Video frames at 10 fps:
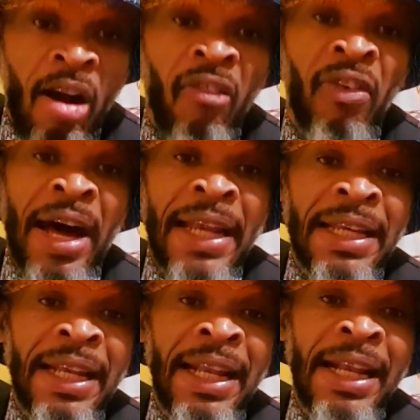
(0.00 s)
of
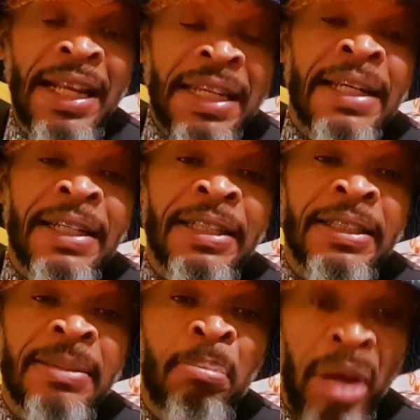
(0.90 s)
athletic
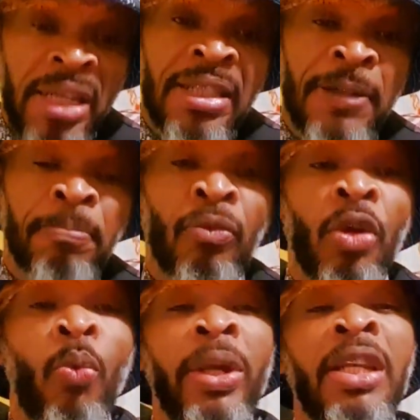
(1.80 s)
meant
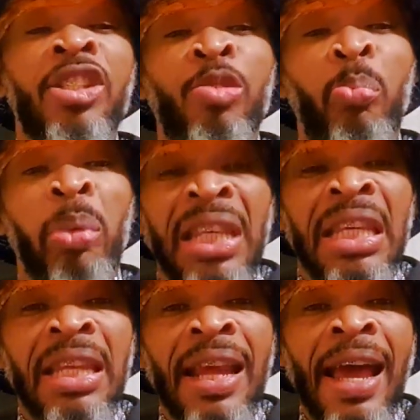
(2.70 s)
with the
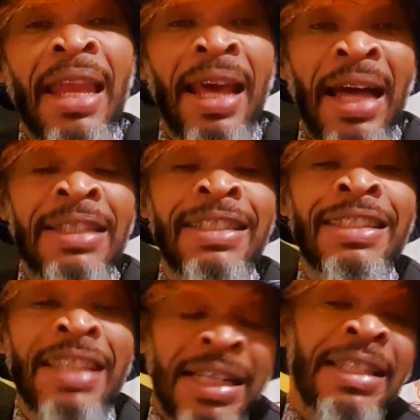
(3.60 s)
speed and
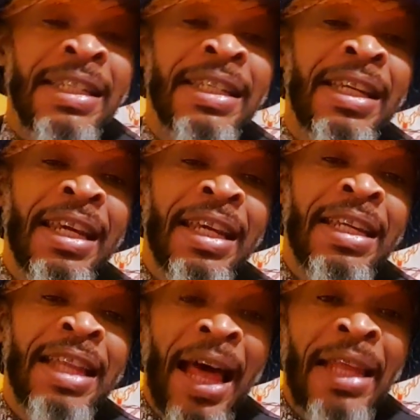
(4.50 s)
agility
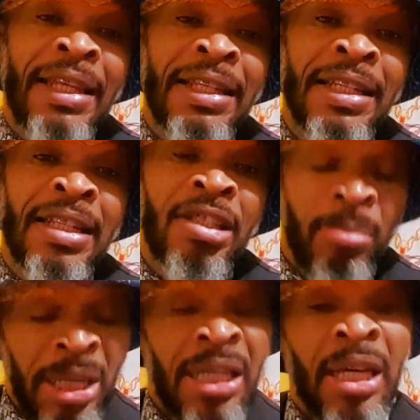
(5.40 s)
that the
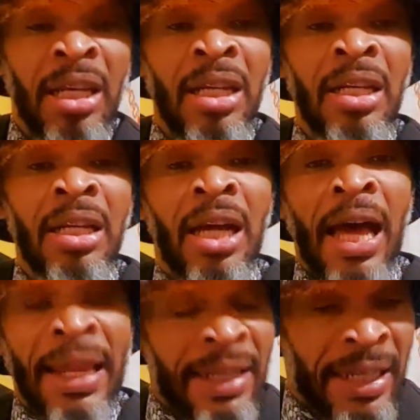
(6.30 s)
Jamaican
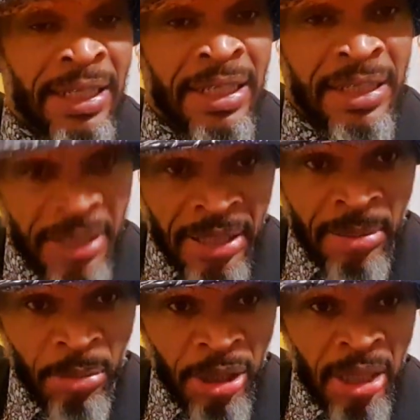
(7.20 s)
athletic
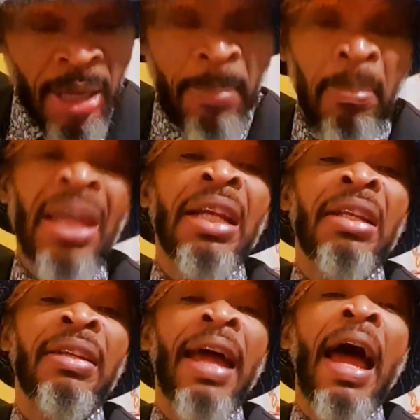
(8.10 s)
team,
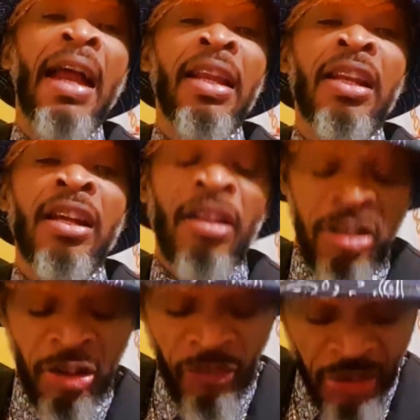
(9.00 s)
male and
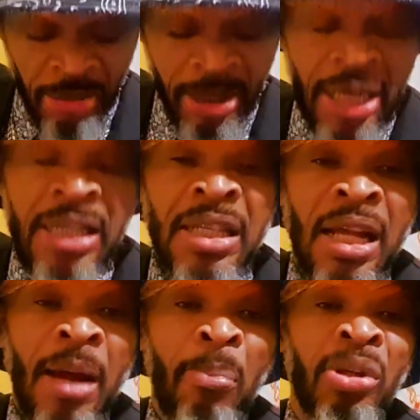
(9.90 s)
the females,
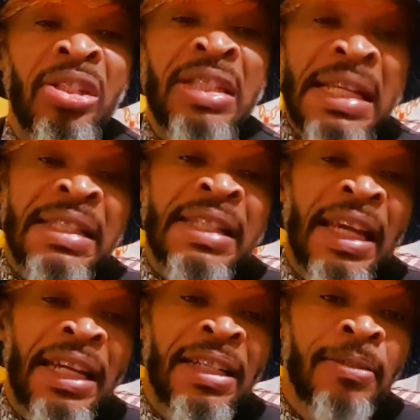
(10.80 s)

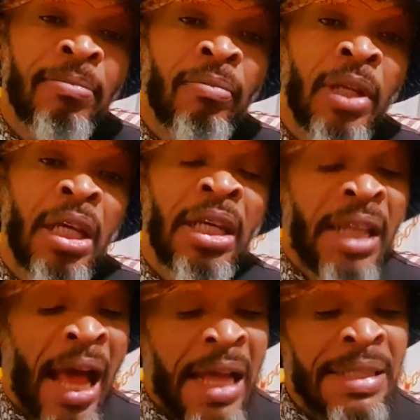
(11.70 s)
possessing. It
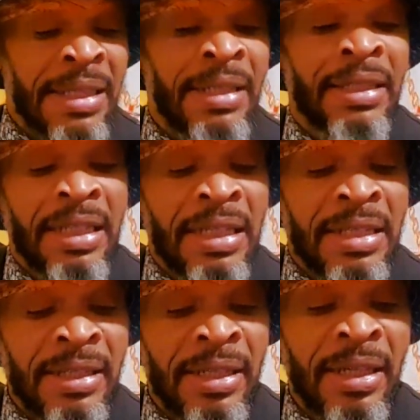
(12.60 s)
has
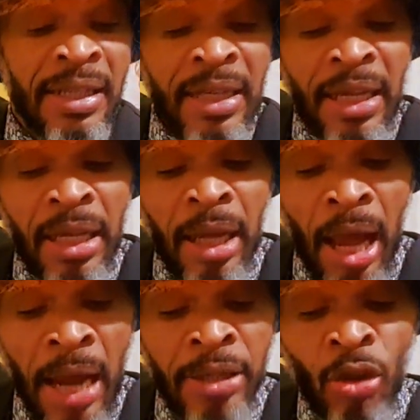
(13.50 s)
these,
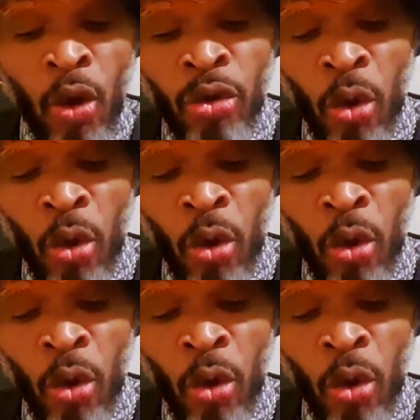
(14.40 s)
I don't